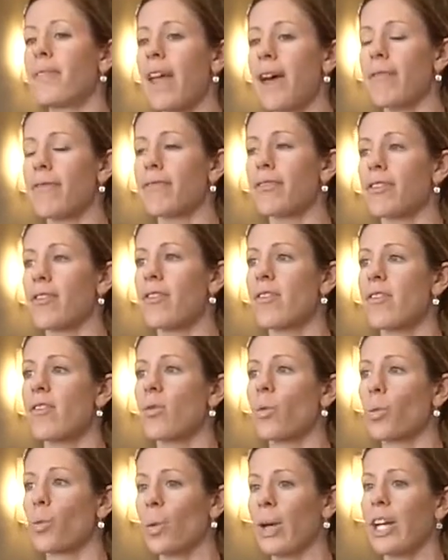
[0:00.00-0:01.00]
that first
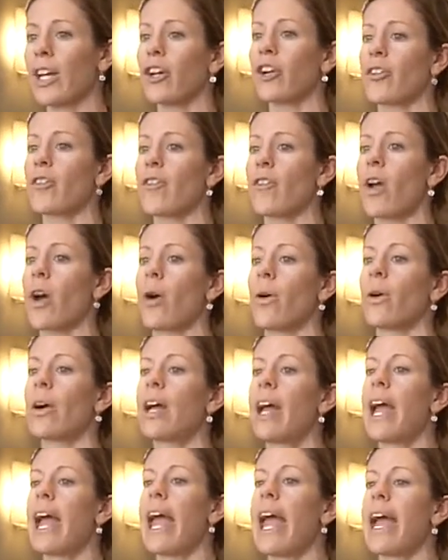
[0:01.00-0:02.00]
week or so.
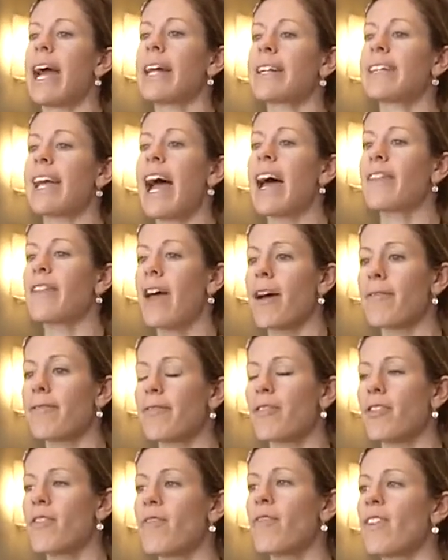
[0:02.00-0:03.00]
And at
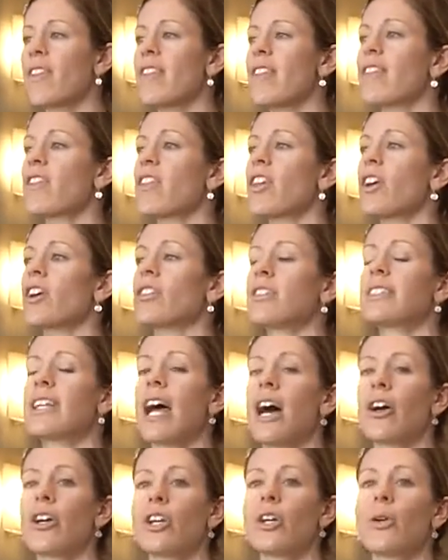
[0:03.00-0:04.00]
that first visit, they'll
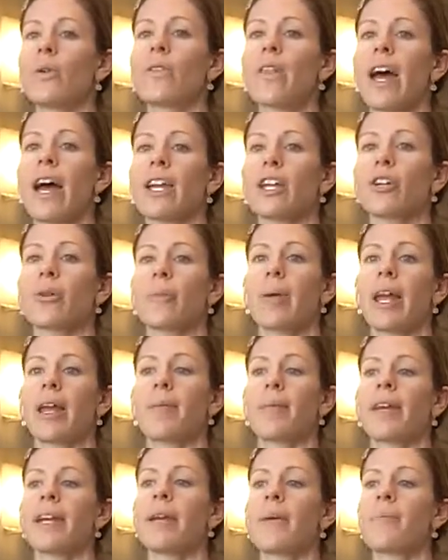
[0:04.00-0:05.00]
tell you that your
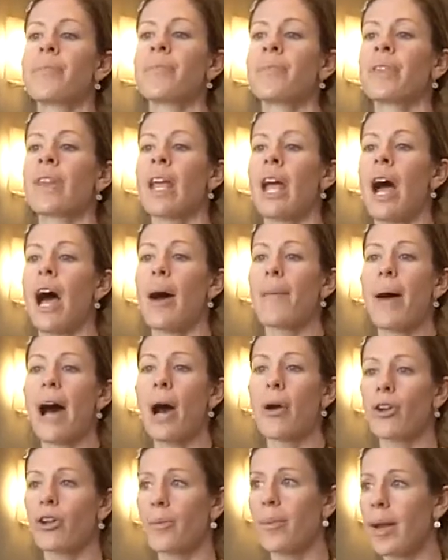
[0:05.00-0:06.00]
baby,
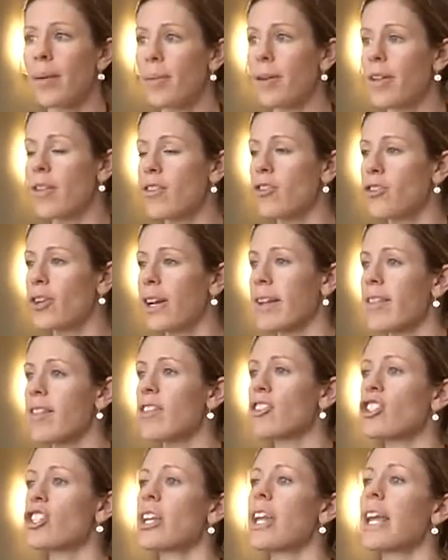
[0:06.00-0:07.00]
how your baby's
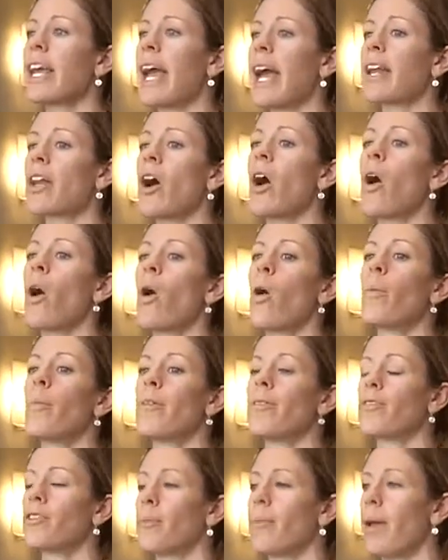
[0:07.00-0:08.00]
transitioning at
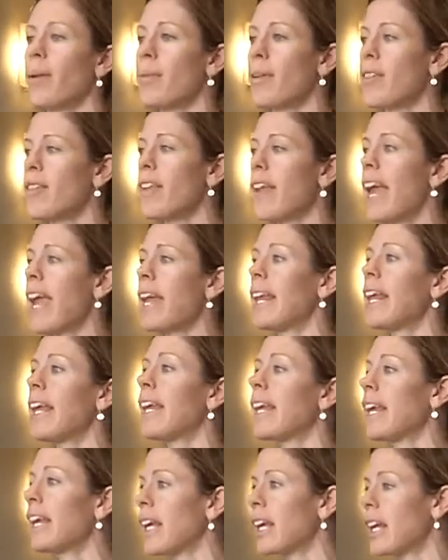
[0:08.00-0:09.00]
home, if your baby's
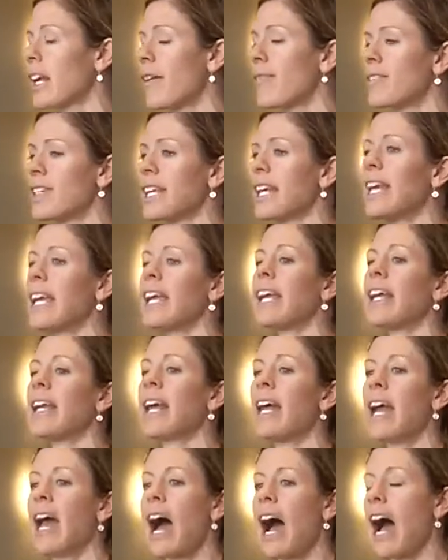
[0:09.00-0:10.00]
gaining, getting enough to
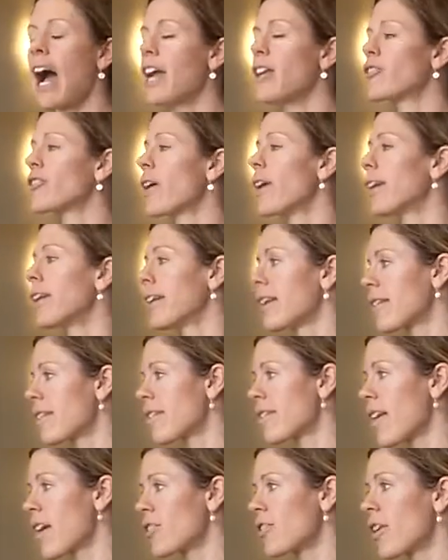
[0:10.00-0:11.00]
eat, hydrated,
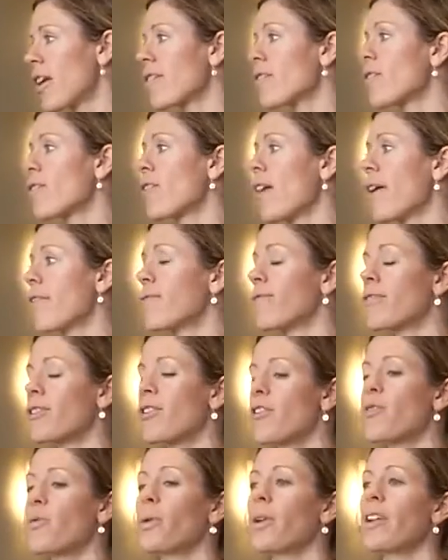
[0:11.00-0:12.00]
etc. So that
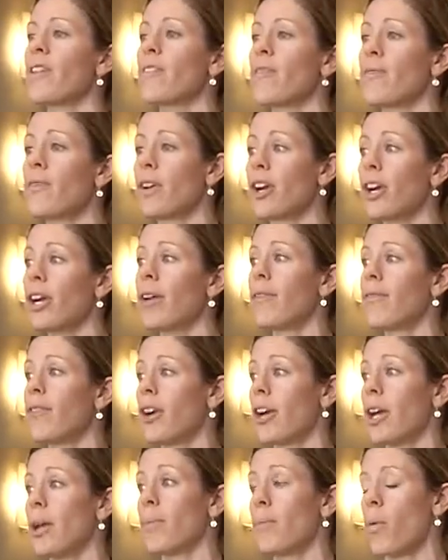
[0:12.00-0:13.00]
first one is very,
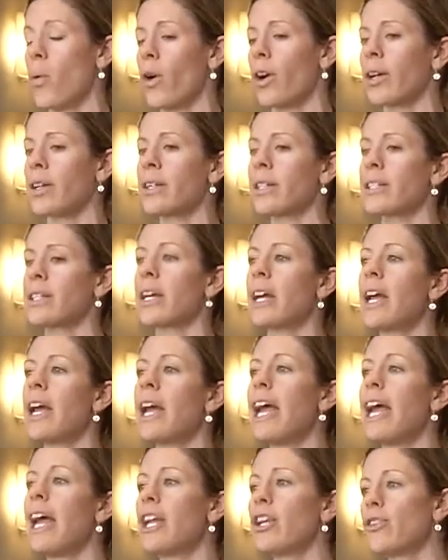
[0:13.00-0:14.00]
very important.
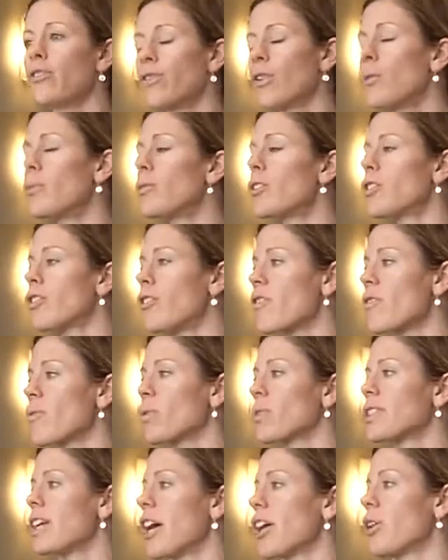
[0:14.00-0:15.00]
In your room, your nurse
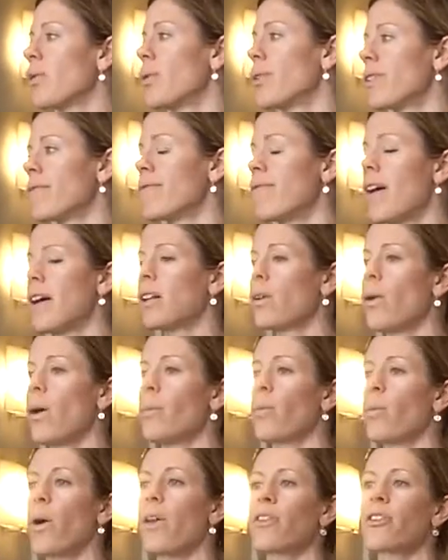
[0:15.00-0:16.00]
will tell you when to follow
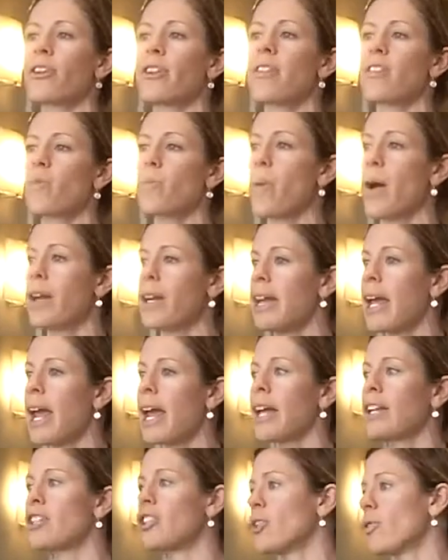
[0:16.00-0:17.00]
up, whether it's
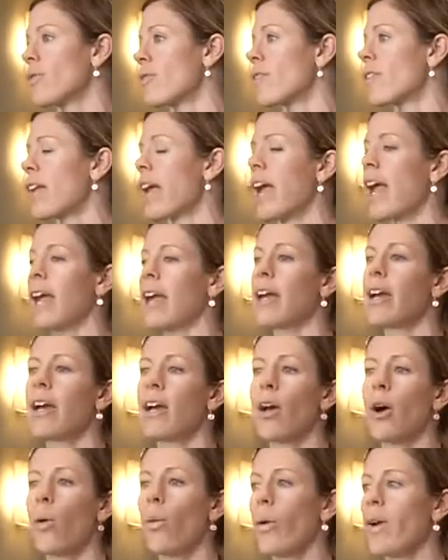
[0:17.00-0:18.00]
Monday, Tuesday,
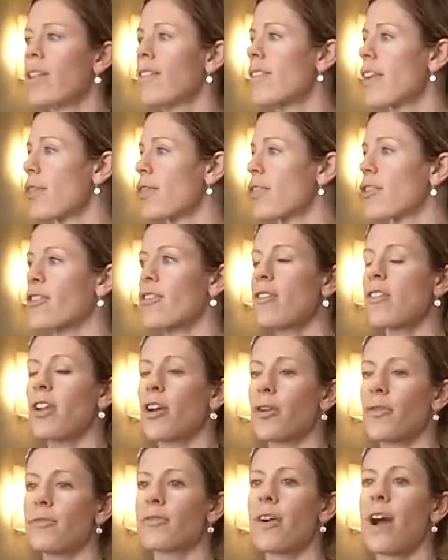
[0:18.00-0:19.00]
Wednesday,
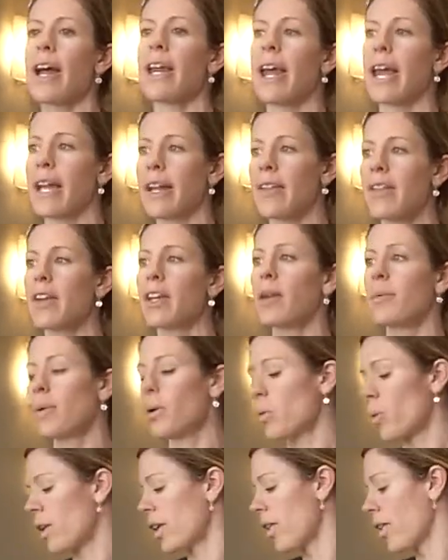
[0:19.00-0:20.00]
Thursday, or Friday. It's going to
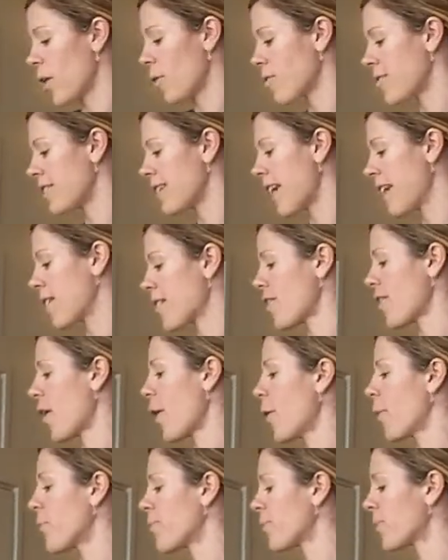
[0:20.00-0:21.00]
be one of those days,
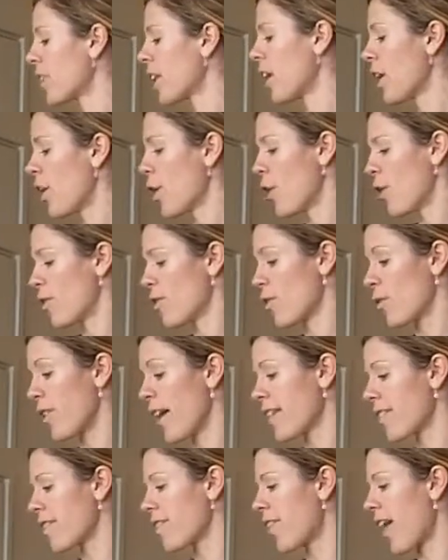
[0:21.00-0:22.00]
though. So
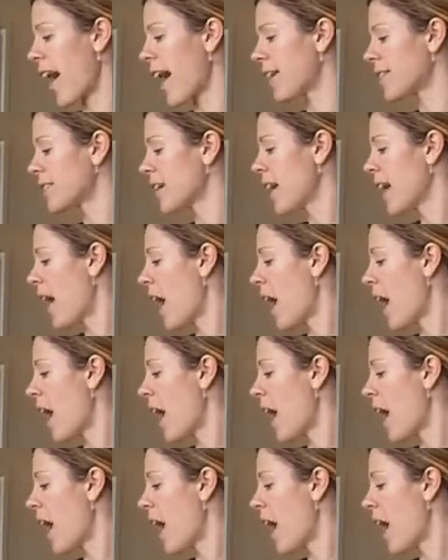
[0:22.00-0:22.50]
that's that.